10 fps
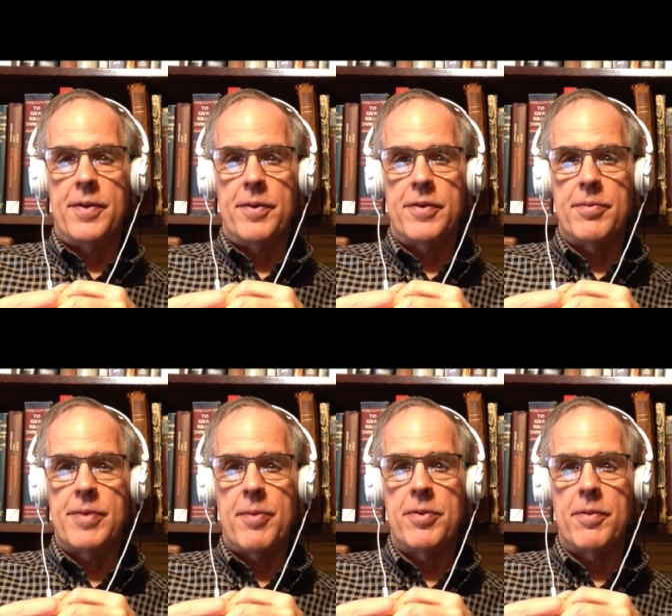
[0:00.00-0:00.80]

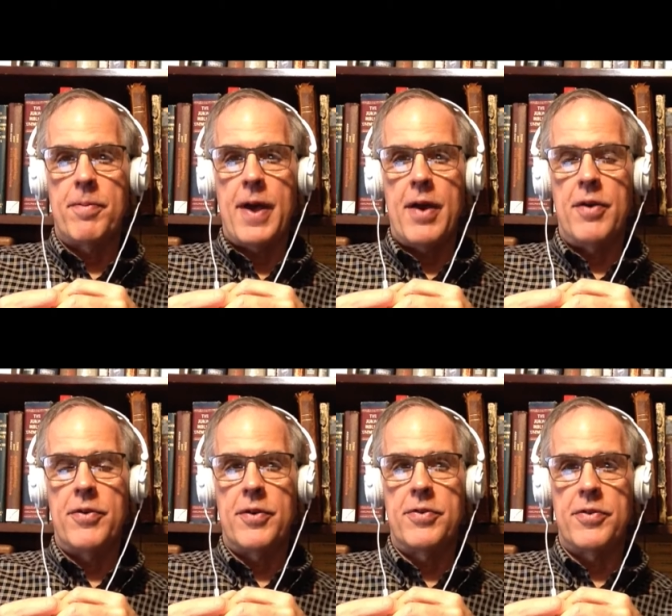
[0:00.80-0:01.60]
sometimes the
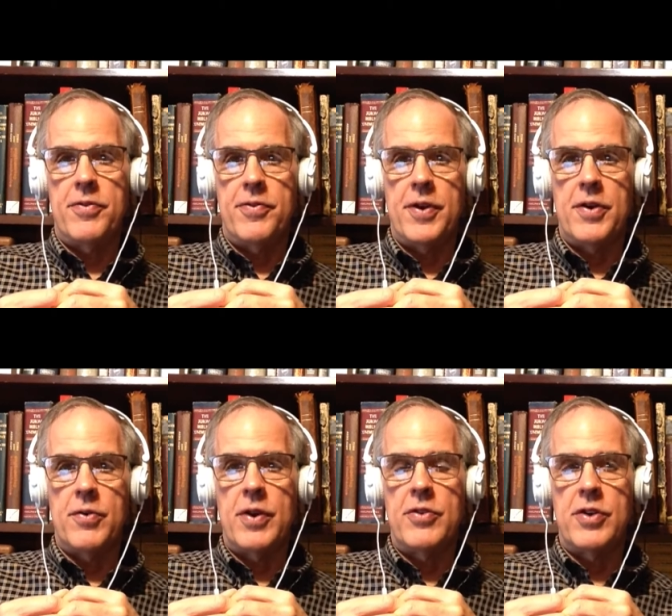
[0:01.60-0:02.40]
batters are severe,
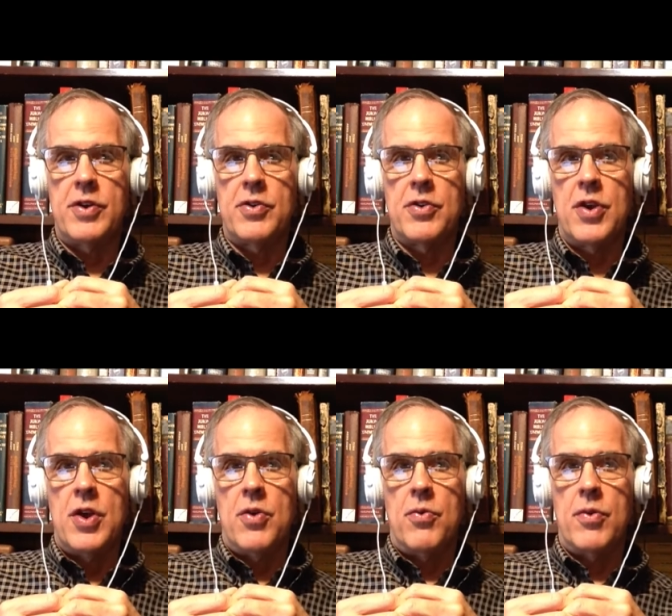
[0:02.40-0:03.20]
reaching
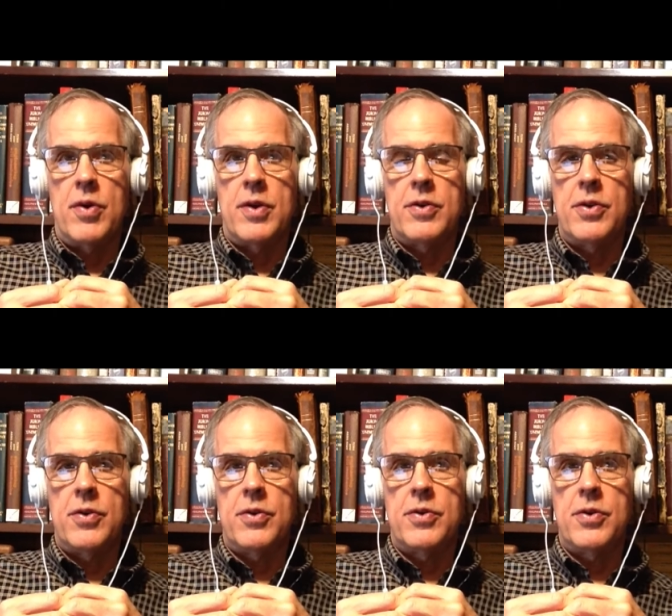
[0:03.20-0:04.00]
1
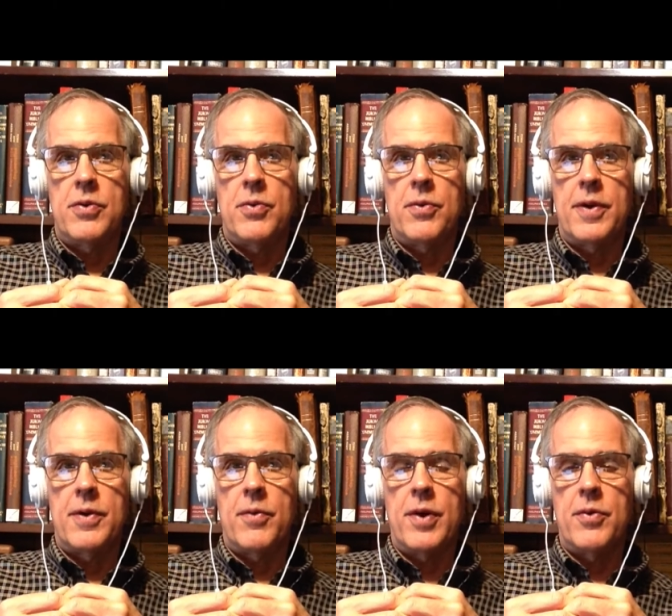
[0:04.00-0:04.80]
to
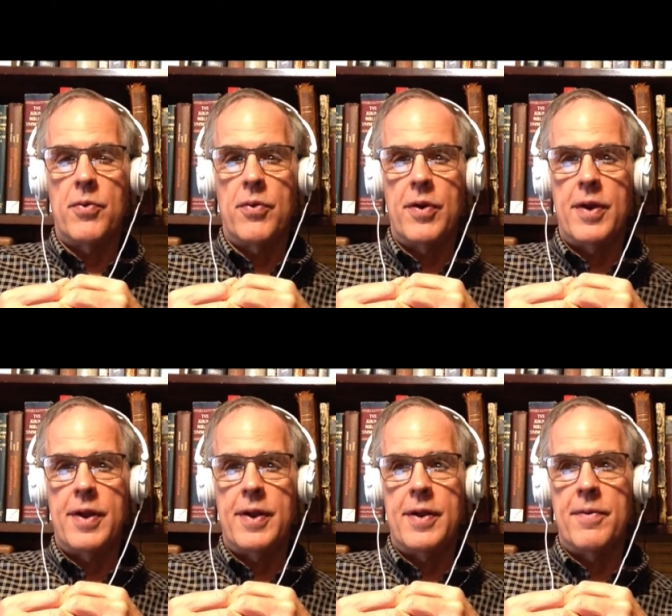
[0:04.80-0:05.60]

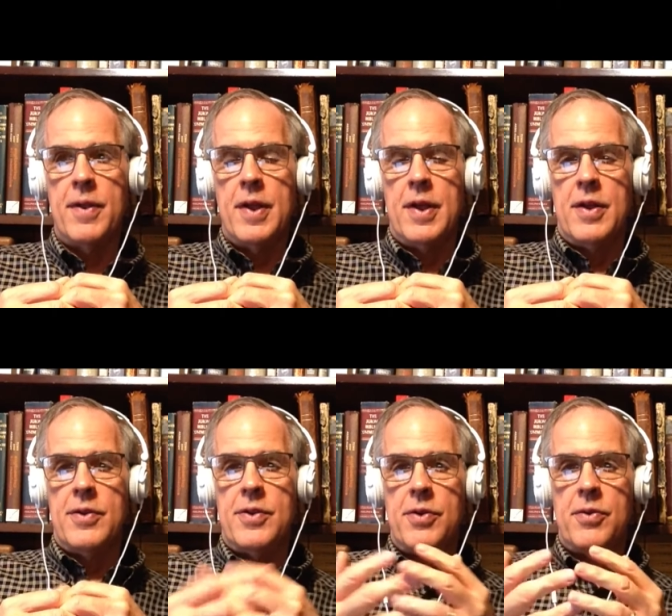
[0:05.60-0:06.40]
1, and
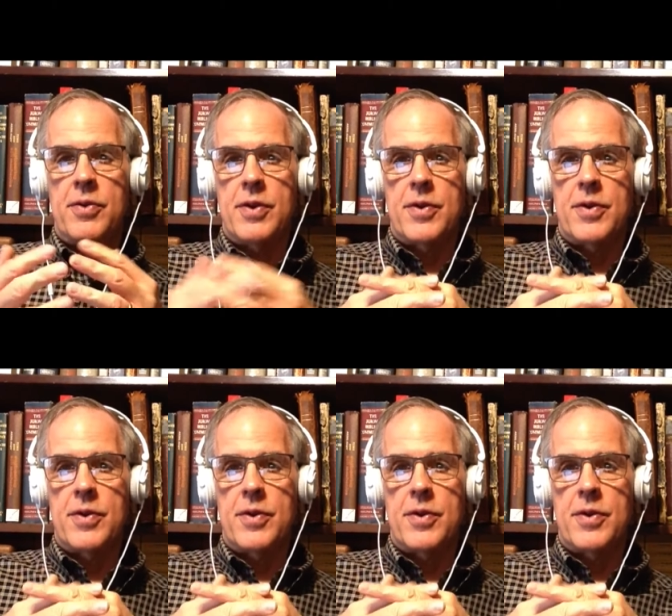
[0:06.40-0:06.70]
2